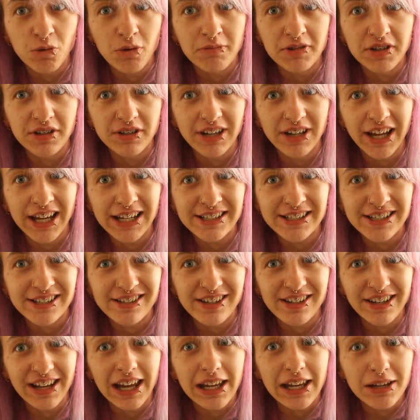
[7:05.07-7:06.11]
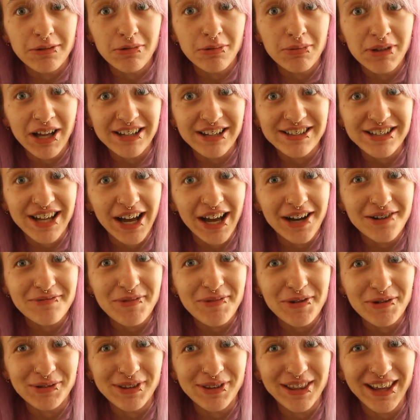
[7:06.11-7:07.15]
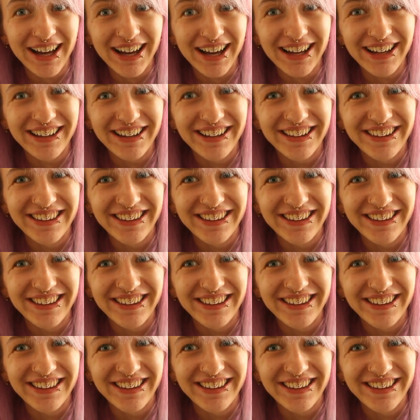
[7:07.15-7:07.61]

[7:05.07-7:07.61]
woman later today will be able to help me with that.